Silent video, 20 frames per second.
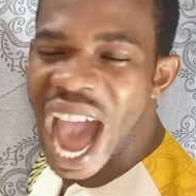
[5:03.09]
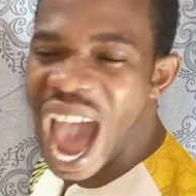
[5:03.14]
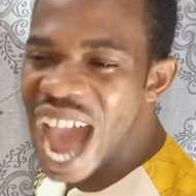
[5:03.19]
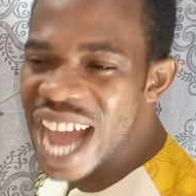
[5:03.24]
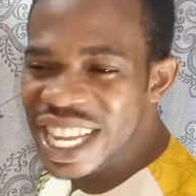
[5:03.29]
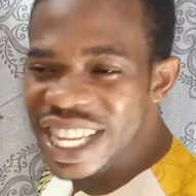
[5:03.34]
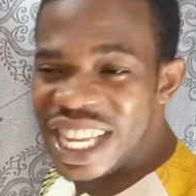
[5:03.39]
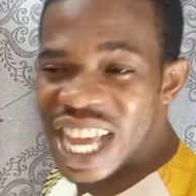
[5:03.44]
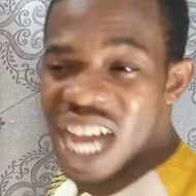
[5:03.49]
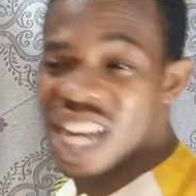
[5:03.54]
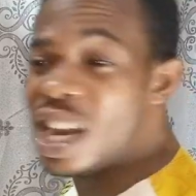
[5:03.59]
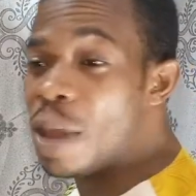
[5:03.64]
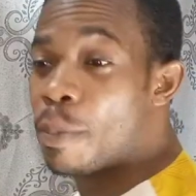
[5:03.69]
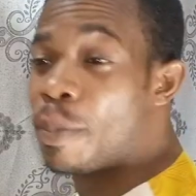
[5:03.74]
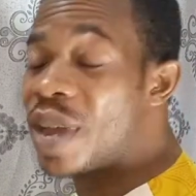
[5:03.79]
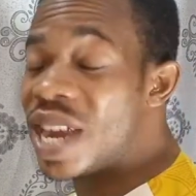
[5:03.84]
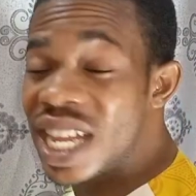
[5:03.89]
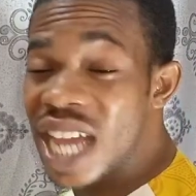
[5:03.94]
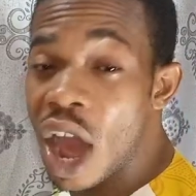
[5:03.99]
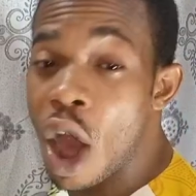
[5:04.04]
I hear the
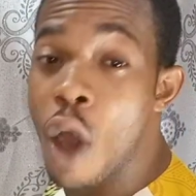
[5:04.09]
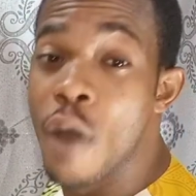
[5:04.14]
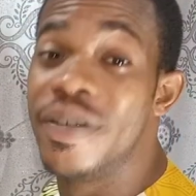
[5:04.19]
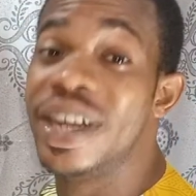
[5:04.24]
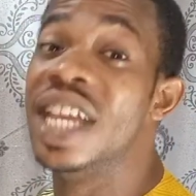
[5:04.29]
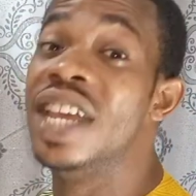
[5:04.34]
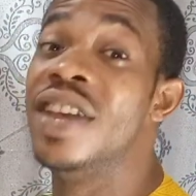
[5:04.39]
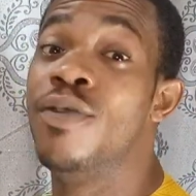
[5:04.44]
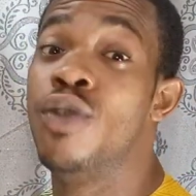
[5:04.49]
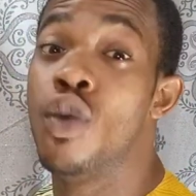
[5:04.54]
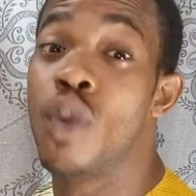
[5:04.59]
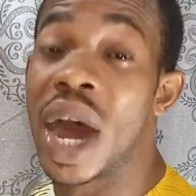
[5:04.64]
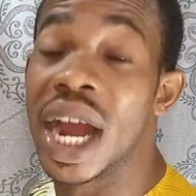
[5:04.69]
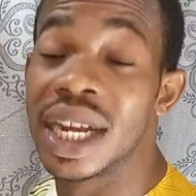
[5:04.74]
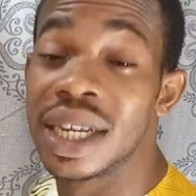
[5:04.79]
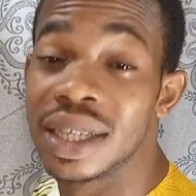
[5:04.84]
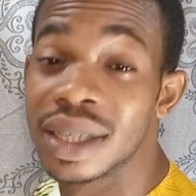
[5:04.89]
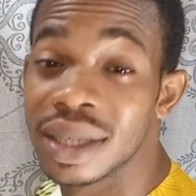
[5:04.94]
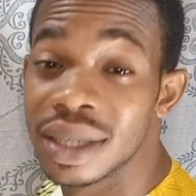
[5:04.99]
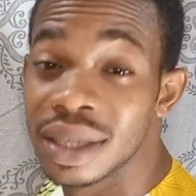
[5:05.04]
prayer of the evil one.